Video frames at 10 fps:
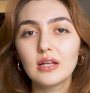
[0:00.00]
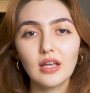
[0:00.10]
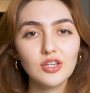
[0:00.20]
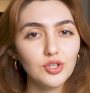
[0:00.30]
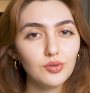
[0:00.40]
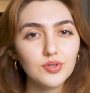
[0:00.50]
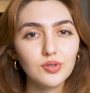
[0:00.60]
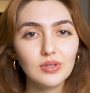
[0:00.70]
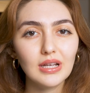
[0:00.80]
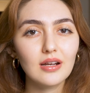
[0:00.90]
that shows
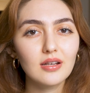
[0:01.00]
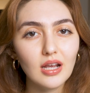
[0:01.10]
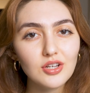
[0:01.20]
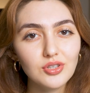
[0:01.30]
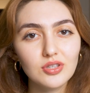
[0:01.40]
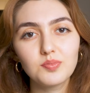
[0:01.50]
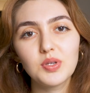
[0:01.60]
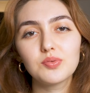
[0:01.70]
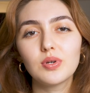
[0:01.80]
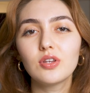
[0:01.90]
you the connections
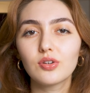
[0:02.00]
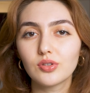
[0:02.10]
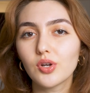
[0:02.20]
between your